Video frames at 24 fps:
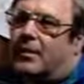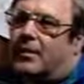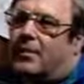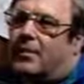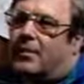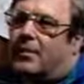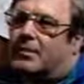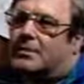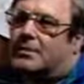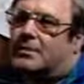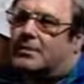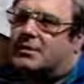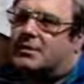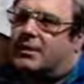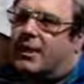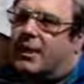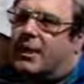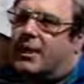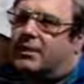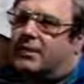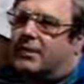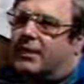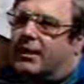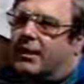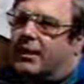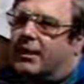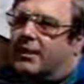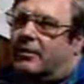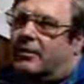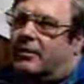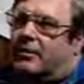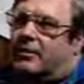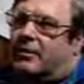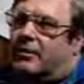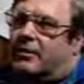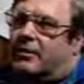which is thought to lead
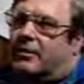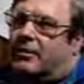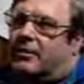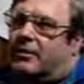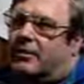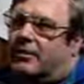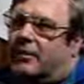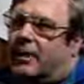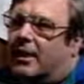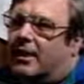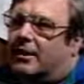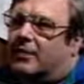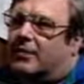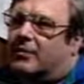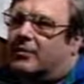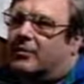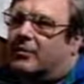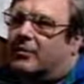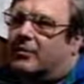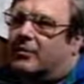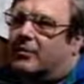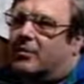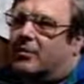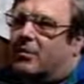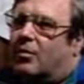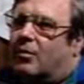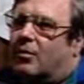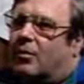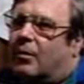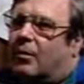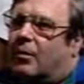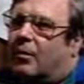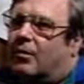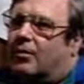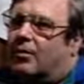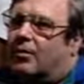to a selective
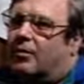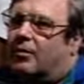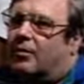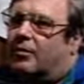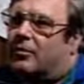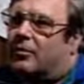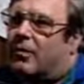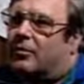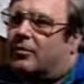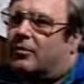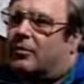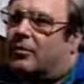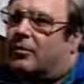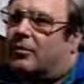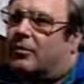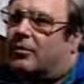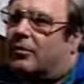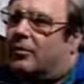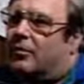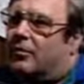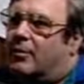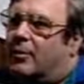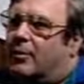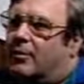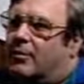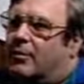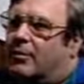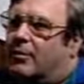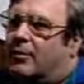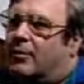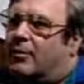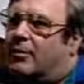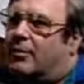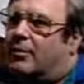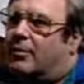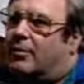destroying or destruction of the immune
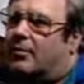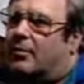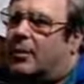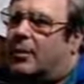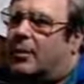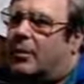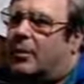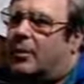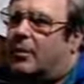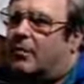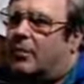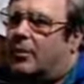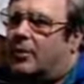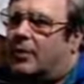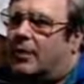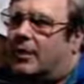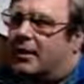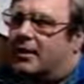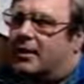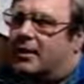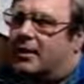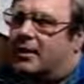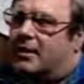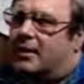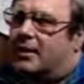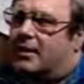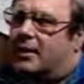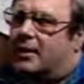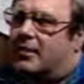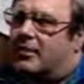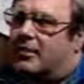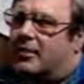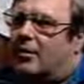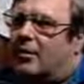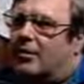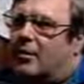system, particularly the T
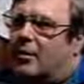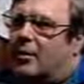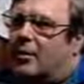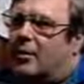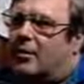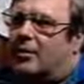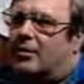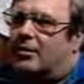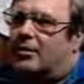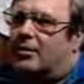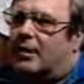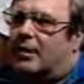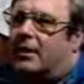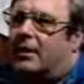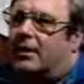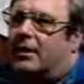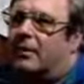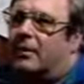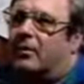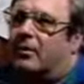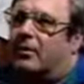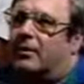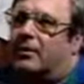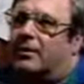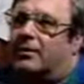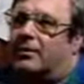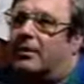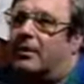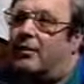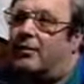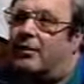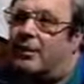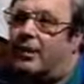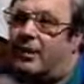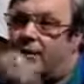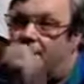cell part. In the early
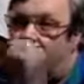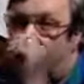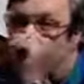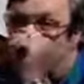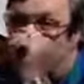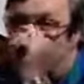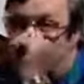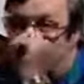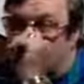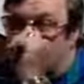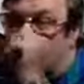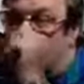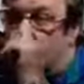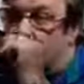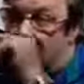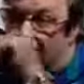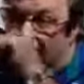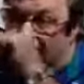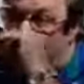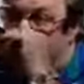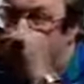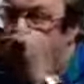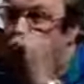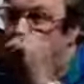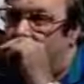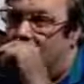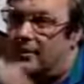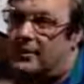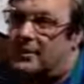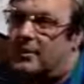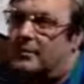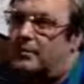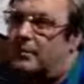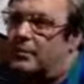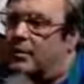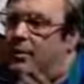70s, doctors knew that
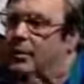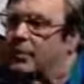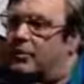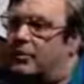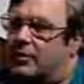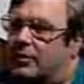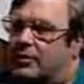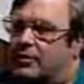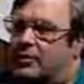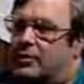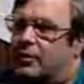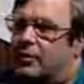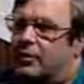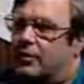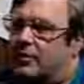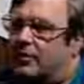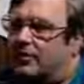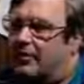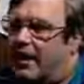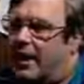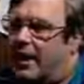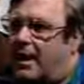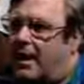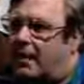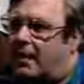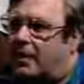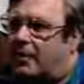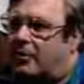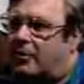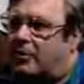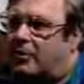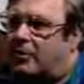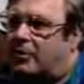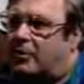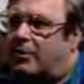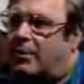the immune system was divided into
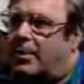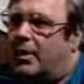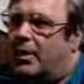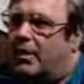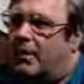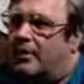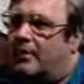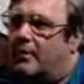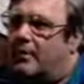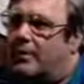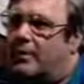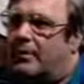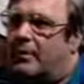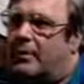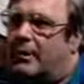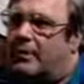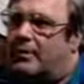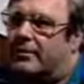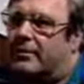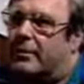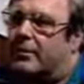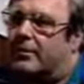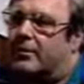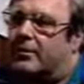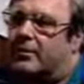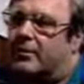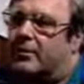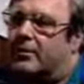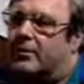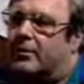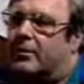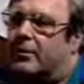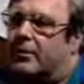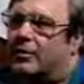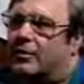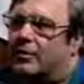two parts: the B cell system,
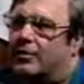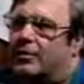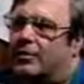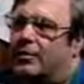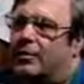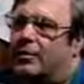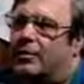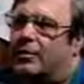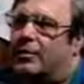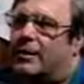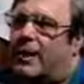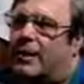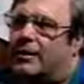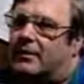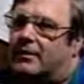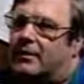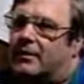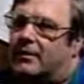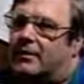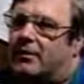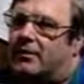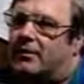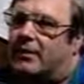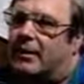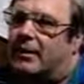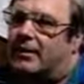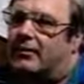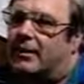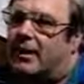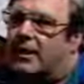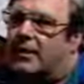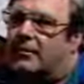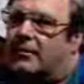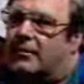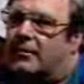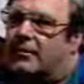which controlled bacterial
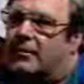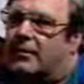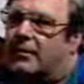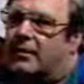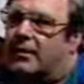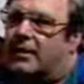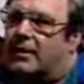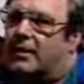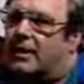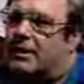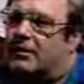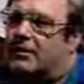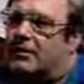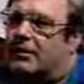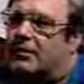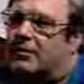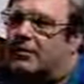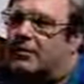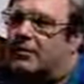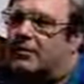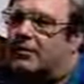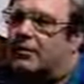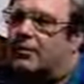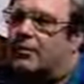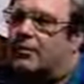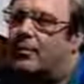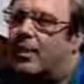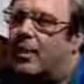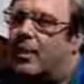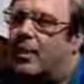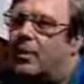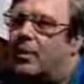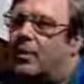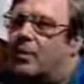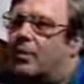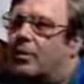infections, and the T cell system,
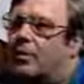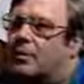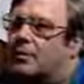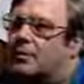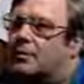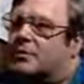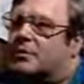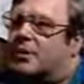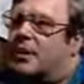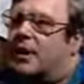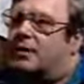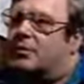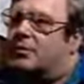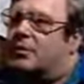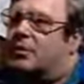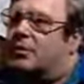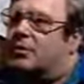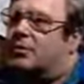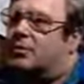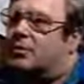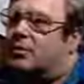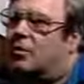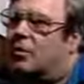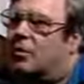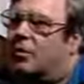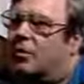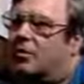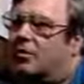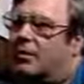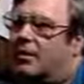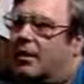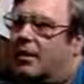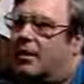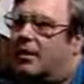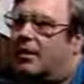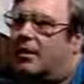which was thought to control
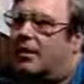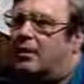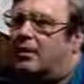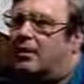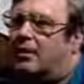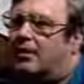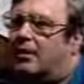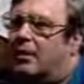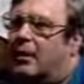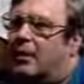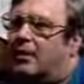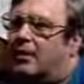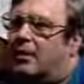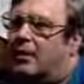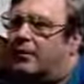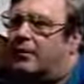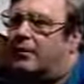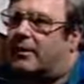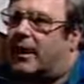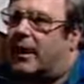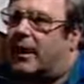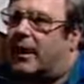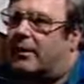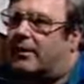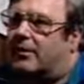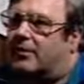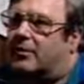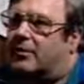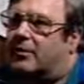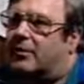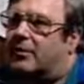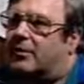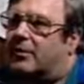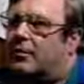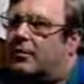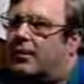development of
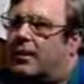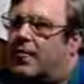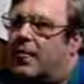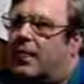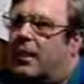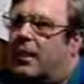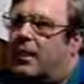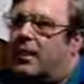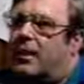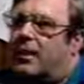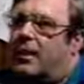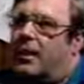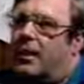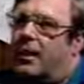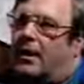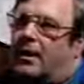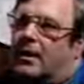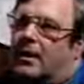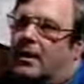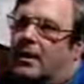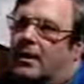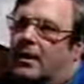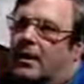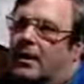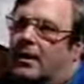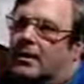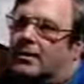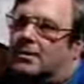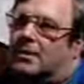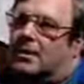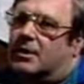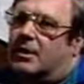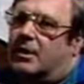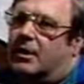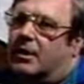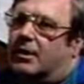cancers. And
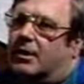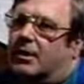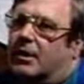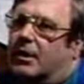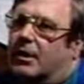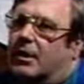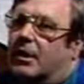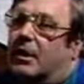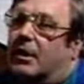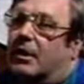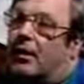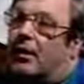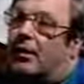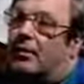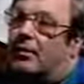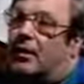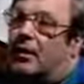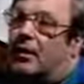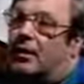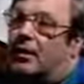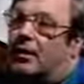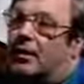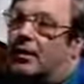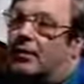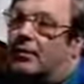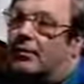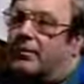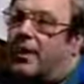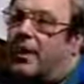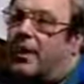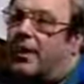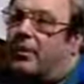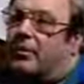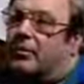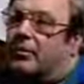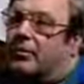initially, in our opinion, the
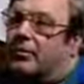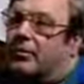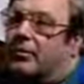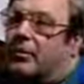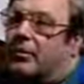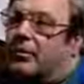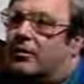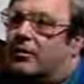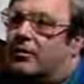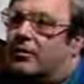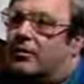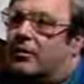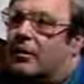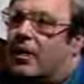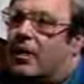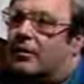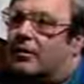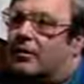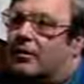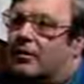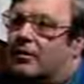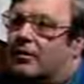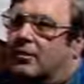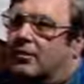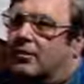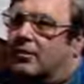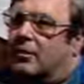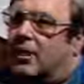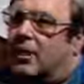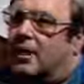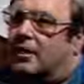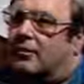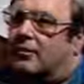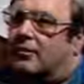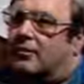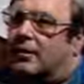virus was constructed to
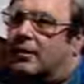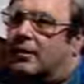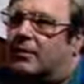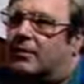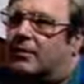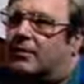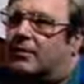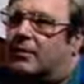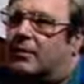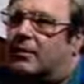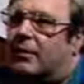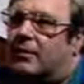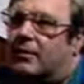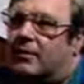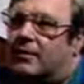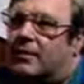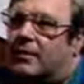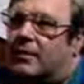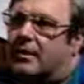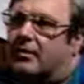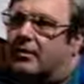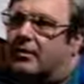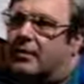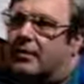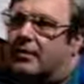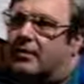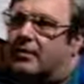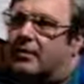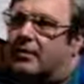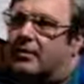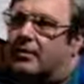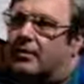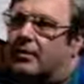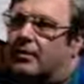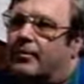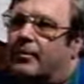selectively destroy the T cell
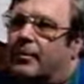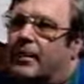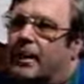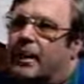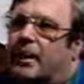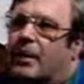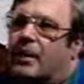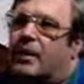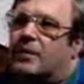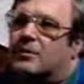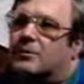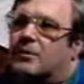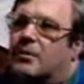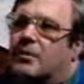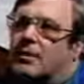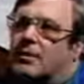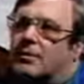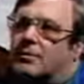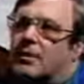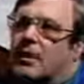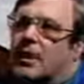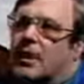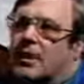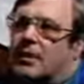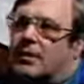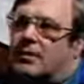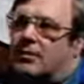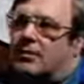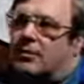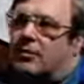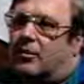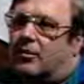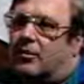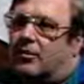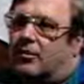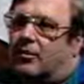system so that scientists
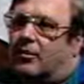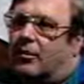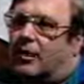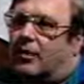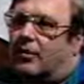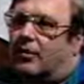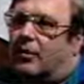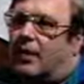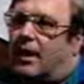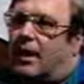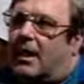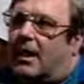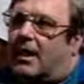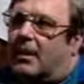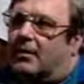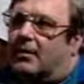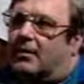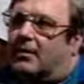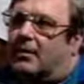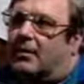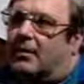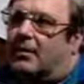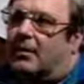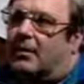could see a rise